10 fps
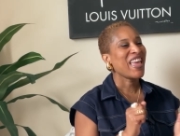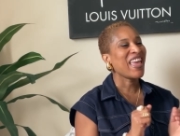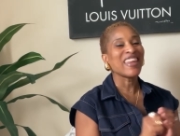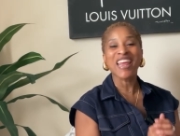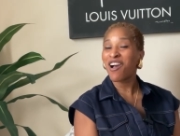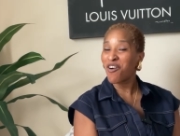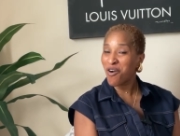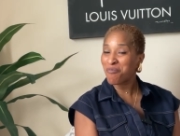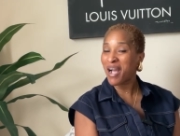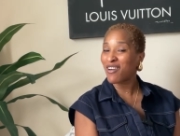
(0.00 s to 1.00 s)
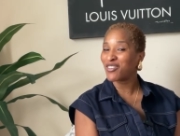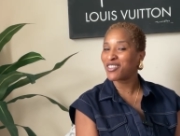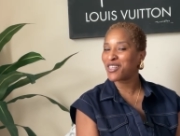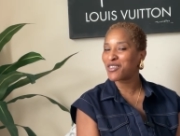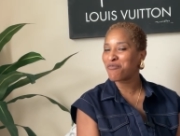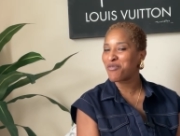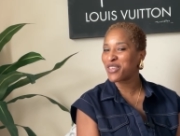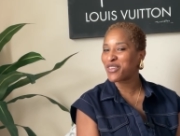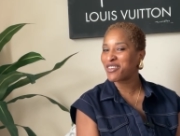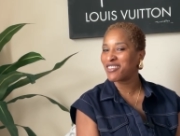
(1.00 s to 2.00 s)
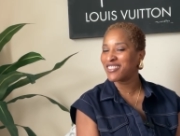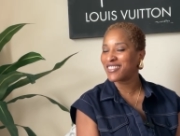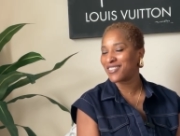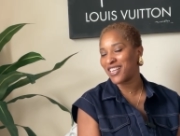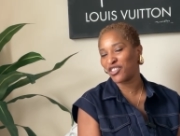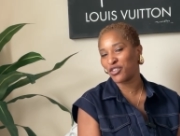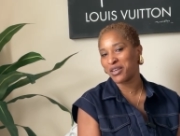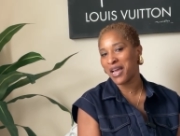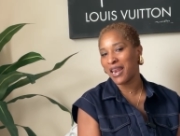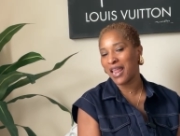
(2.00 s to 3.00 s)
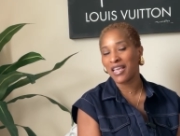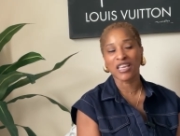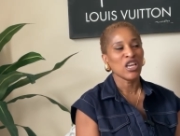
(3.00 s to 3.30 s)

And I hope I continue to bring you content that you got like.